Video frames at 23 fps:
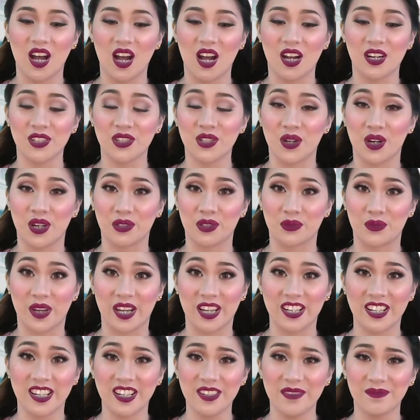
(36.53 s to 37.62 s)
Are you all
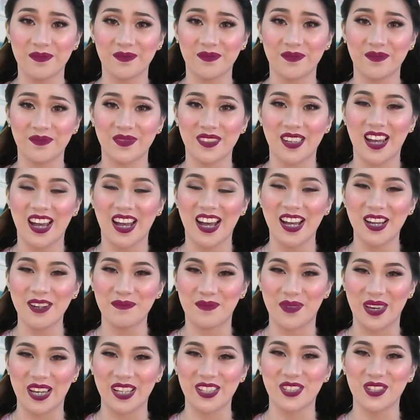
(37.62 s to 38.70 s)
ready? I
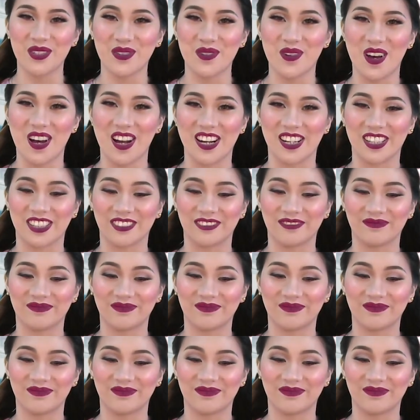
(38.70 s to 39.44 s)
bet you are.